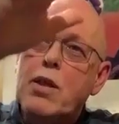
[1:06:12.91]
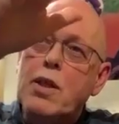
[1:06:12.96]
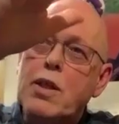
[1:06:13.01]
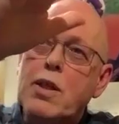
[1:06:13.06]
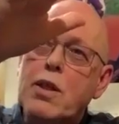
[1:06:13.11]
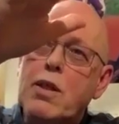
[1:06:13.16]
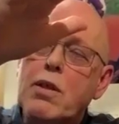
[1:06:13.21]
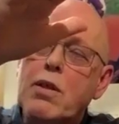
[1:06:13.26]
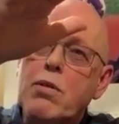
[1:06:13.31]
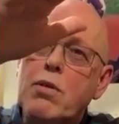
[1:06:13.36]

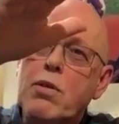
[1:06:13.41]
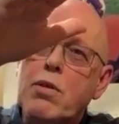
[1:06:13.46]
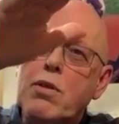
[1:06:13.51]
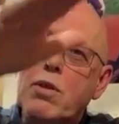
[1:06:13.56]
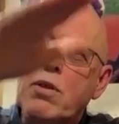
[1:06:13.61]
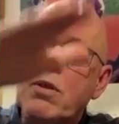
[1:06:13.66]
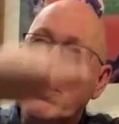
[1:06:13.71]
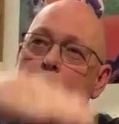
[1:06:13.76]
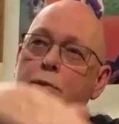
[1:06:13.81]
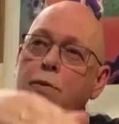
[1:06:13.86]
Uh,
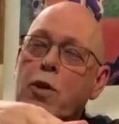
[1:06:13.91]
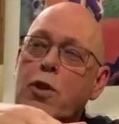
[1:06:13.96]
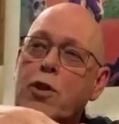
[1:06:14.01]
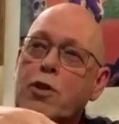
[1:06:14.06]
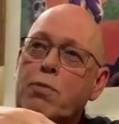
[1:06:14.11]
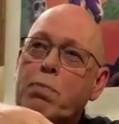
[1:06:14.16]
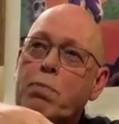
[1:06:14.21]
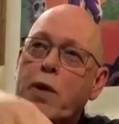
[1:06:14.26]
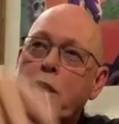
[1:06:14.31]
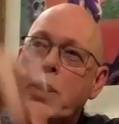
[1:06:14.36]

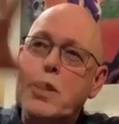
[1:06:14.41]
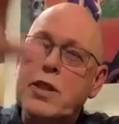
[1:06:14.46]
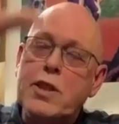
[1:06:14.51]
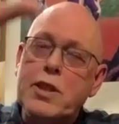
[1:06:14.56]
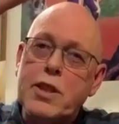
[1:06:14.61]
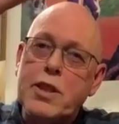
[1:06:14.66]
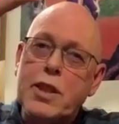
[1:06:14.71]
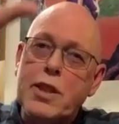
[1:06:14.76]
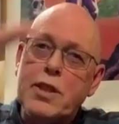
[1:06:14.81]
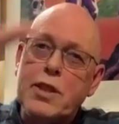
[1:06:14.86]
first page
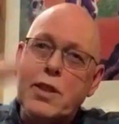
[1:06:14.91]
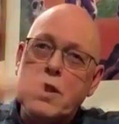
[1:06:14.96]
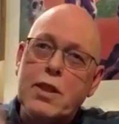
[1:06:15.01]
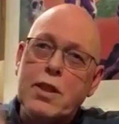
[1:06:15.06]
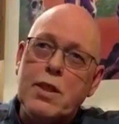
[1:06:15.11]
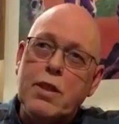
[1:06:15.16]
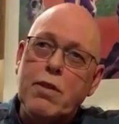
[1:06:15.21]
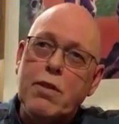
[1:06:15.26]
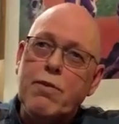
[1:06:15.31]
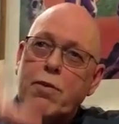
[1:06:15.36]
and uh,
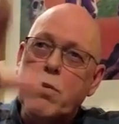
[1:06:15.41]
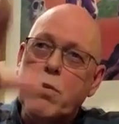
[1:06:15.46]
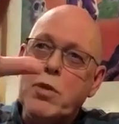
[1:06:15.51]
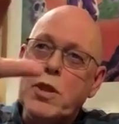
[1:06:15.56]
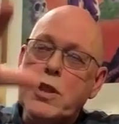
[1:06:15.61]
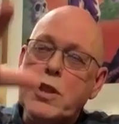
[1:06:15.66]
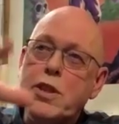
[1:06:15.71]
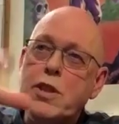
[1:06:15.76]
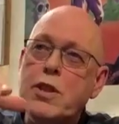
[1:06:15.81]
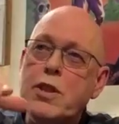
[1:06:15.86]

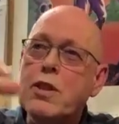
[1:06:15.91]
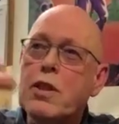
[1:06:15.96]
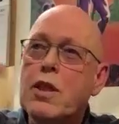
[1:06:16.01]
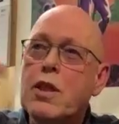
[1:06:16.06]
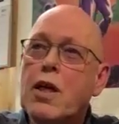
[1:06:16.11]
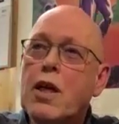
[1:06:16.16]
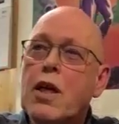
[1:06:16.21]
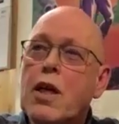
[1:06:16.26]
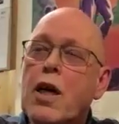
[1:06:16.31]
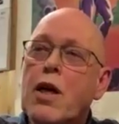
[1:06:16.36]
information,
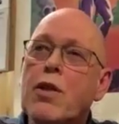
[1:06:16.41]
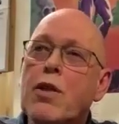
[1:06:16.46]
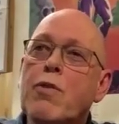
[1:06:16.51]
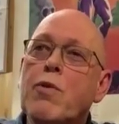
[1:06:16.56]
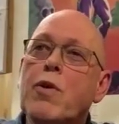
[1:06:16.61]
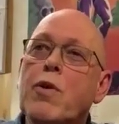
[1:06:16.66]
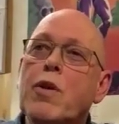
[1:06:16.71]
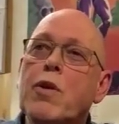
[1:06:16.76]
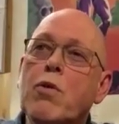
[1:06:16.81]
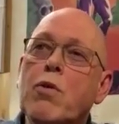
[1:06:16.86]
and
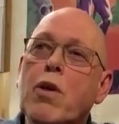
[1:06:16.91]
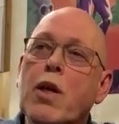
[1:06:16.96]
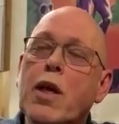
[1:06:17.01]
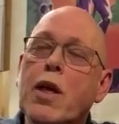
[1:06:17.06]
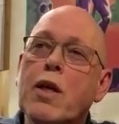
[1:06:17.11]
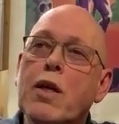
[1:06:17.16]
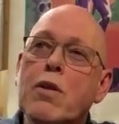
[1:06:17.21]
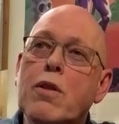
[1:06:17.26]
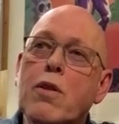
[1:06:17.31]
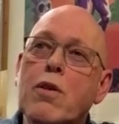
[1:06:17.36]
when you
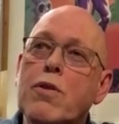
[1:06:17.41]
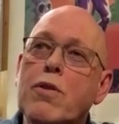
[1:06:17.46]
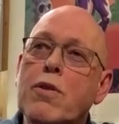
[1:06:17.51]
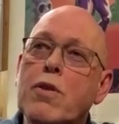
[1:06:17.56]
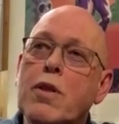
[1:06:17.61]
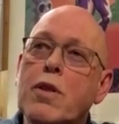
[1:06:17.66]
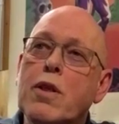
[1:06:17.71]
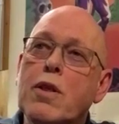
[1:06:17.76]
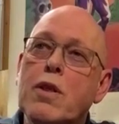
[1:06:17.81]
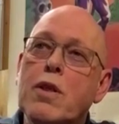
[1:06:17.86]
clicked on
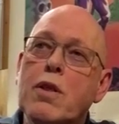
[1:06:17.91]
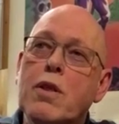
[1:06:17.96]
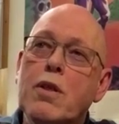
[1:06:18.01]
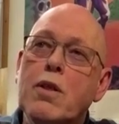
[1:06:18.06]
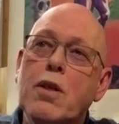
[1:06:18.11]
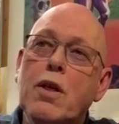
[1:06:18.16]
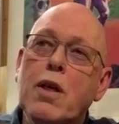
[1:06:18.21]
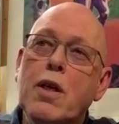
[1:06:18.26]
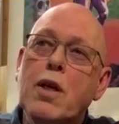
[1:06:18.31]
uh,